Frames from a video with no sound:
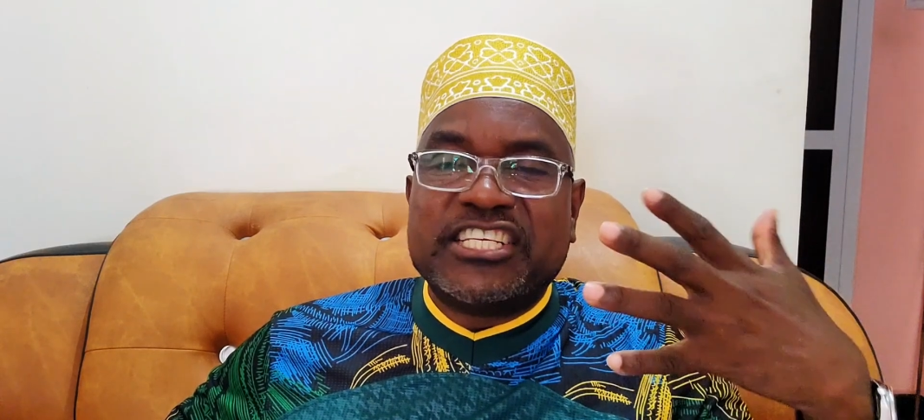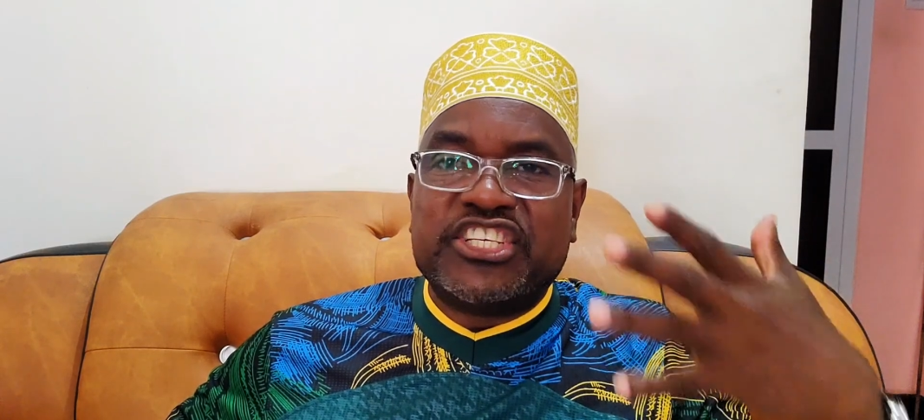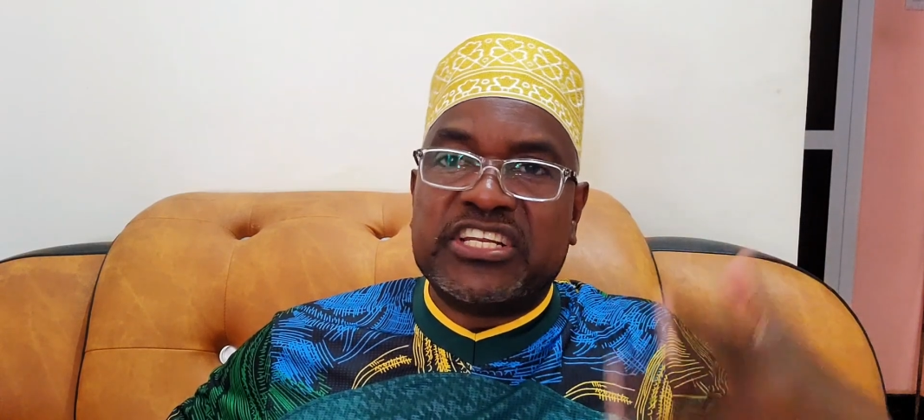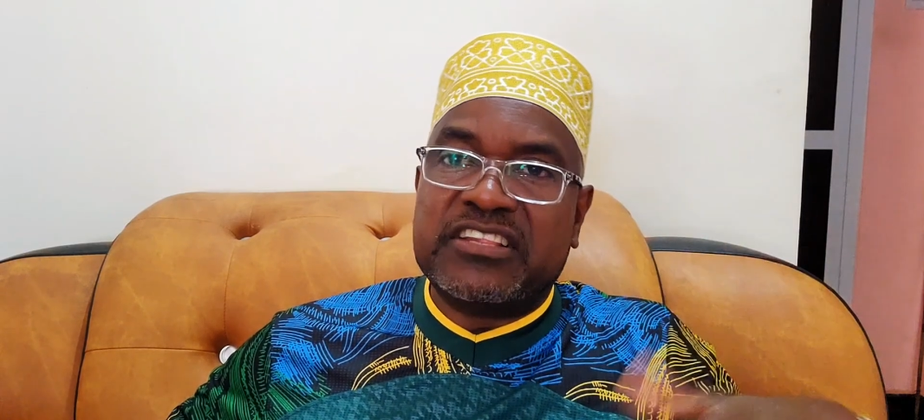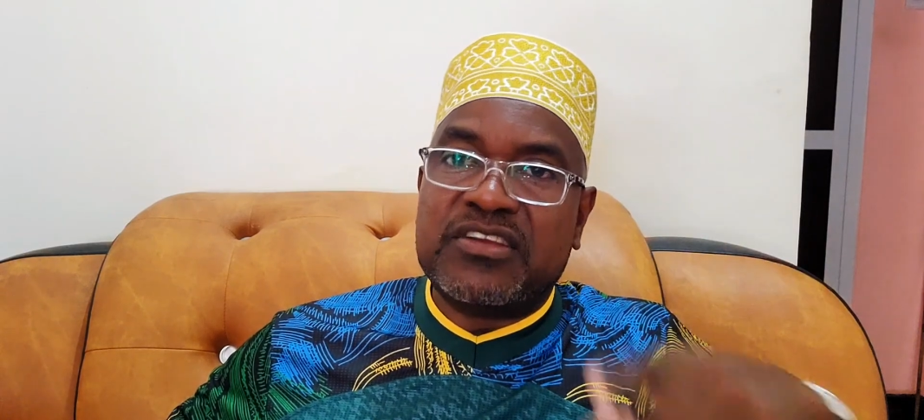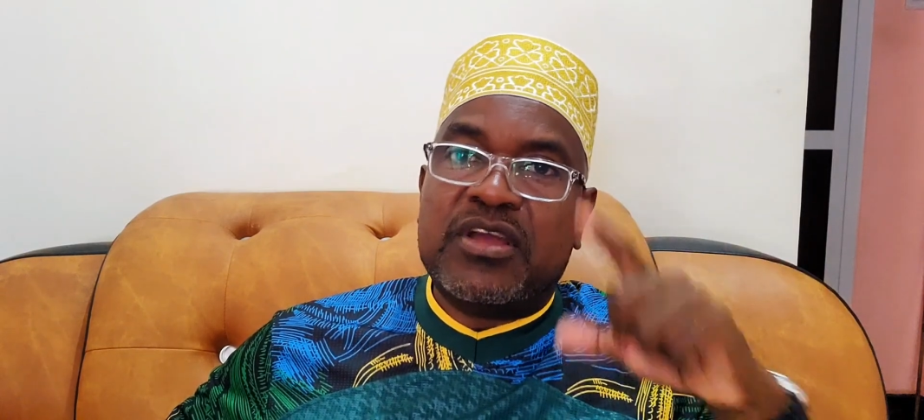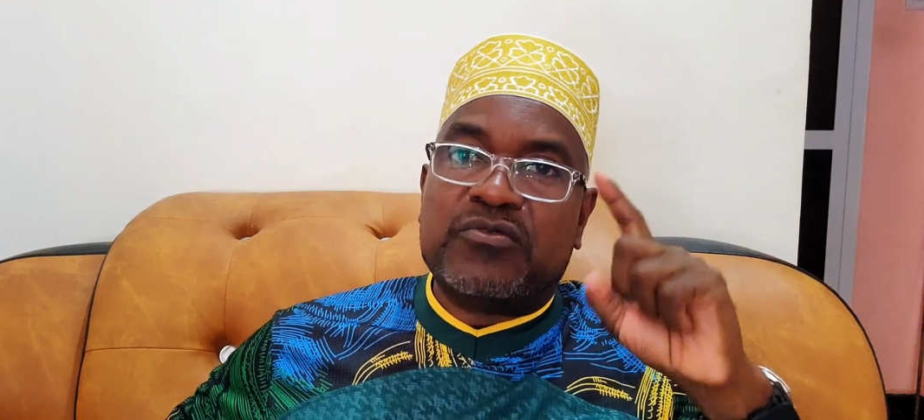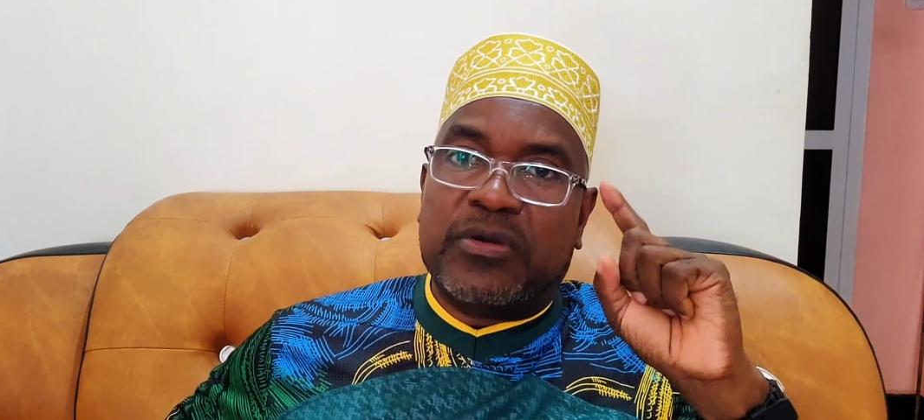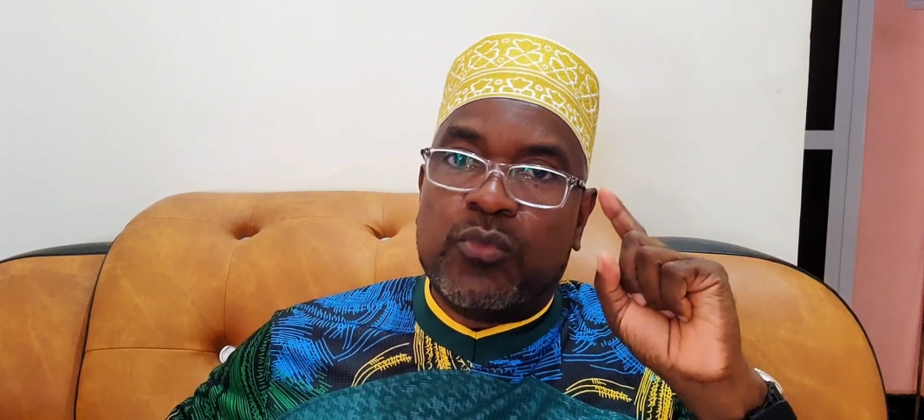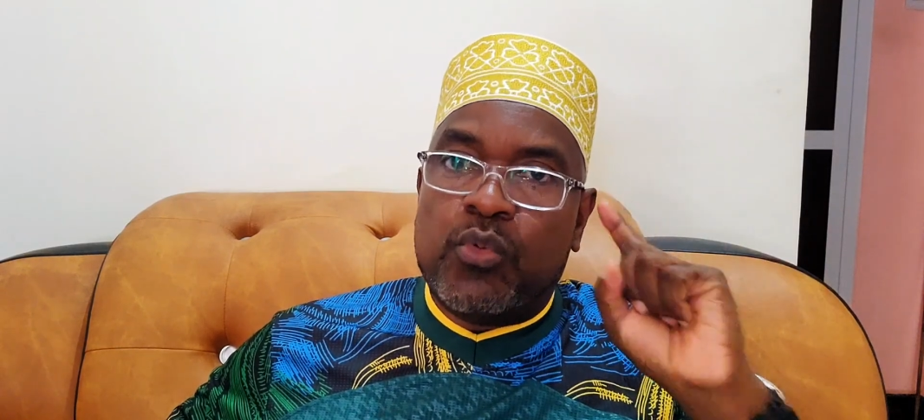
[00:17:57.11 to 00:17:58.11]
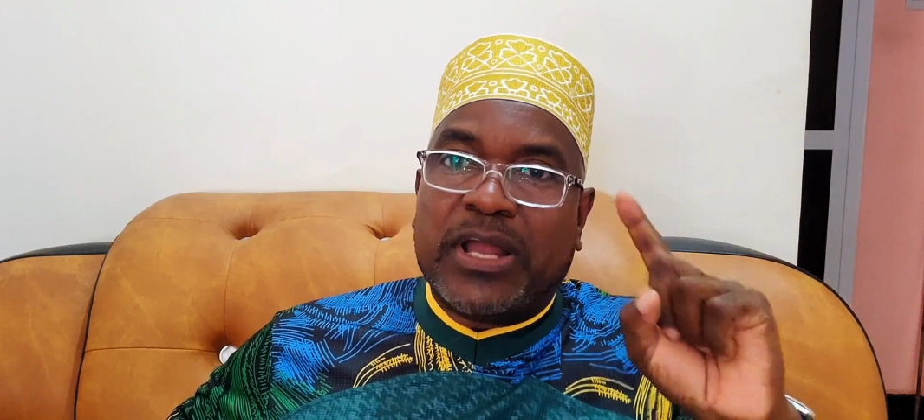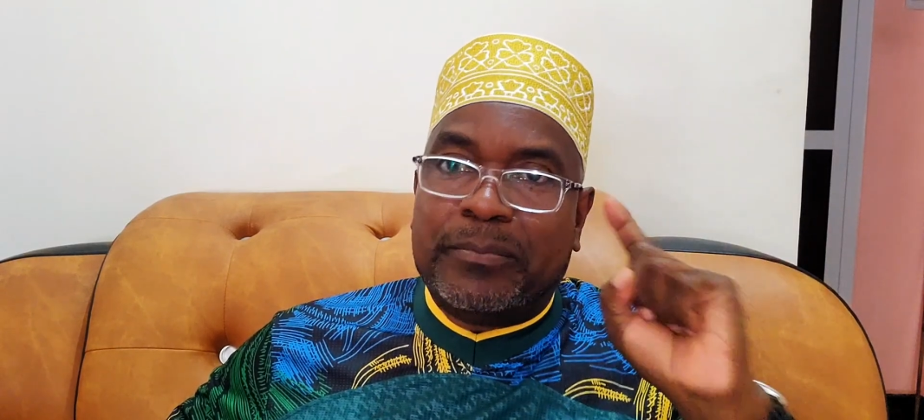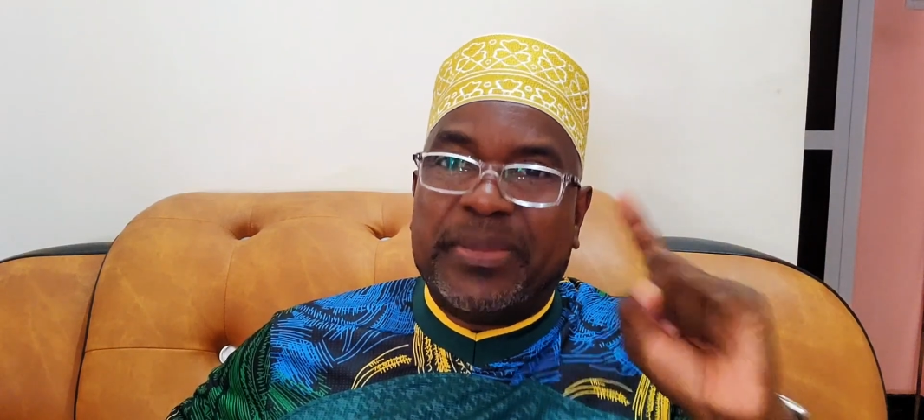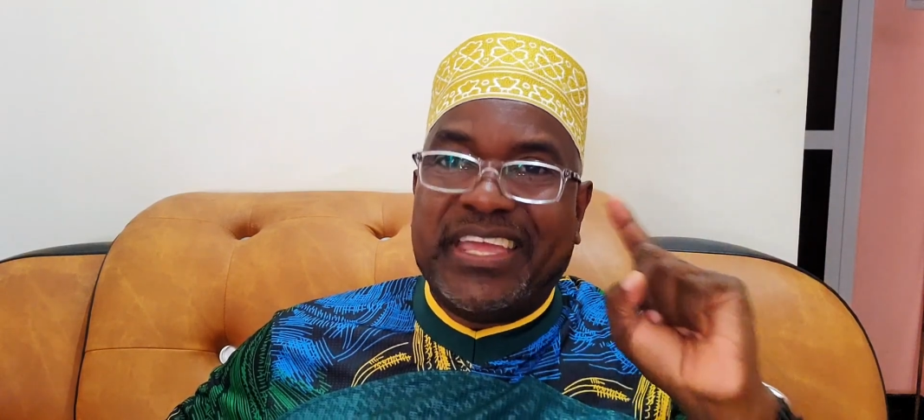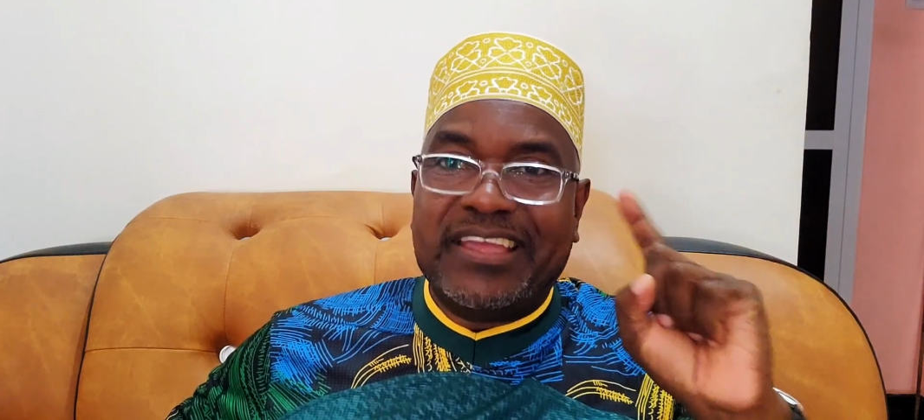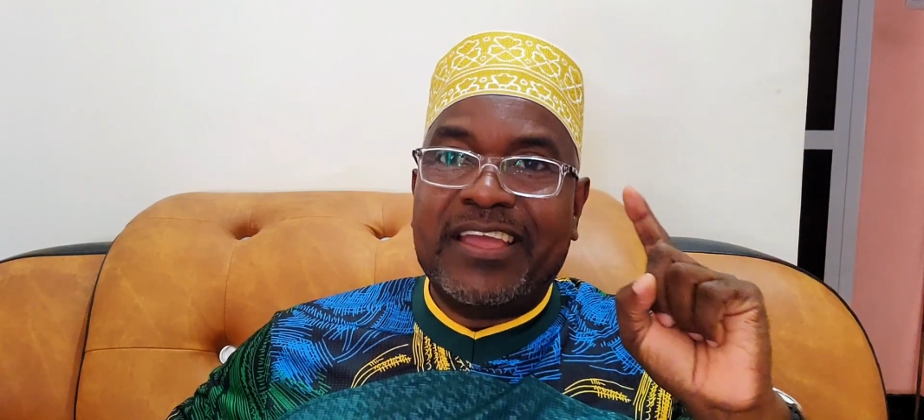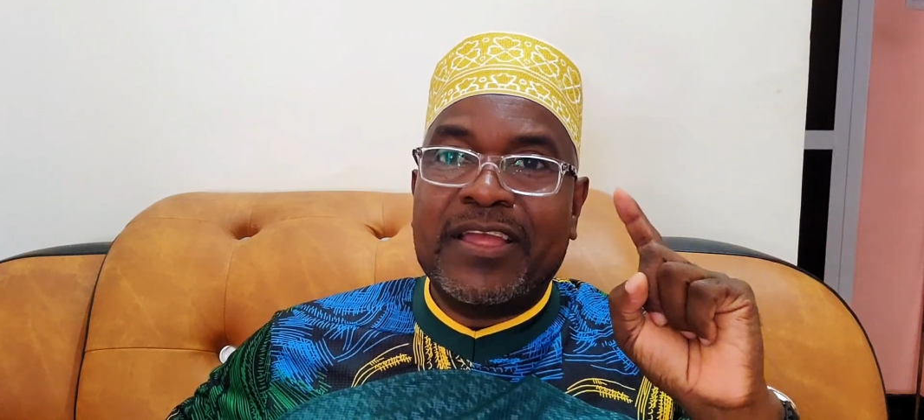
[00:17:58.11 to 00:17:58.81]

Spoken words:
shillings from one pig.